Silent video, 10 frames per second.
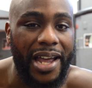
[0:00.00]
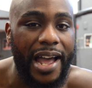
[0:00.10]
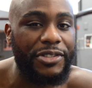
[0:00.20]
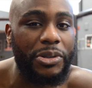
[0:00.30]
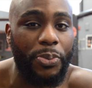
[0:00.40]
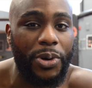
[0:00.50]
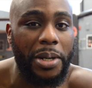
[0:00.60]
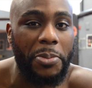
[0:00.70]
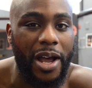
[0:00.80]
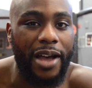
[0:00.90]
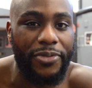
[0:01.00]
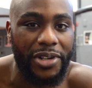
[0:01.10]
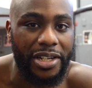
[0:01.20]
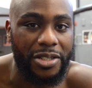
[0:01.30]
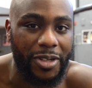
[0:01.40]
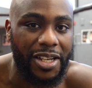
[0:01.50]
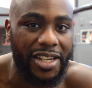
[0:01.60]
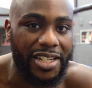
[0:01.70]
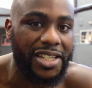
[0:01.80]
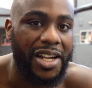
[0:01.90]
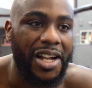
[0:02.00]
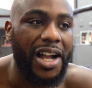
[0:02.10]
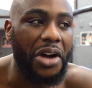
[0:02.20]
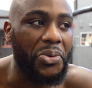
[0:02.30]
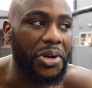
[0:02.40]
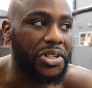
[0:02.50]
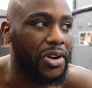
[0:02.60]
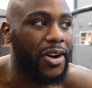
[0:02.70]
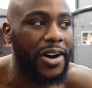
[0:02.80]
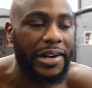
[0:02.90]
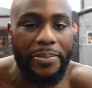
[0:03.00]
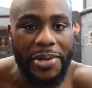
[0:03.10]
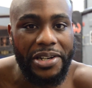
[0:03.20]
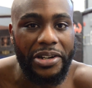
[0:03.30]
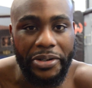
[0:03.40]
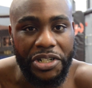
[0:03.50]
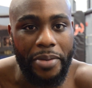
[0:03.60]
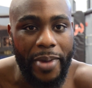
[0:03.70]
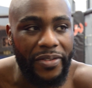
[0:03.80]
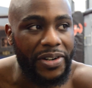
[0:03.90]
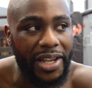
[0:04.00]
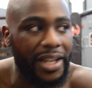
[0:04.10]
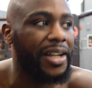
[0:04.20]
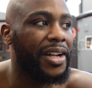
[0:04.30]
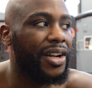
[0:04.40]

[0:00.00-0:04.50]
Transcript: I have supreme confidence because I work so hard. I'm in the gym every day.